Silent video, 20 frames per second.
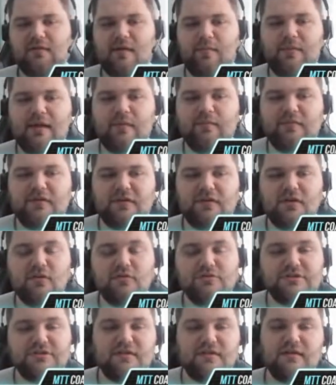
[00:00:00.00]
I'm an MTT
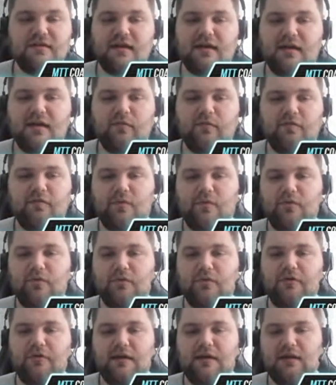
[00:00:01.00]
coach at the Academy of
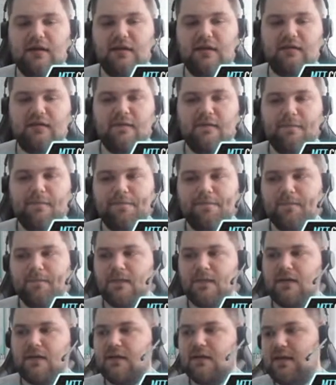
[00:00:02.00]
Poker, and
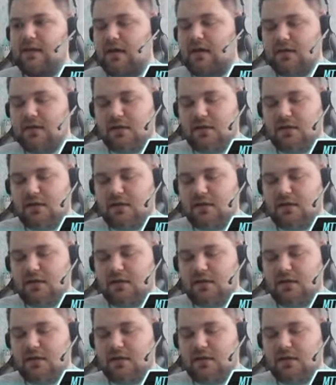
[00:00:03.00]
yeah,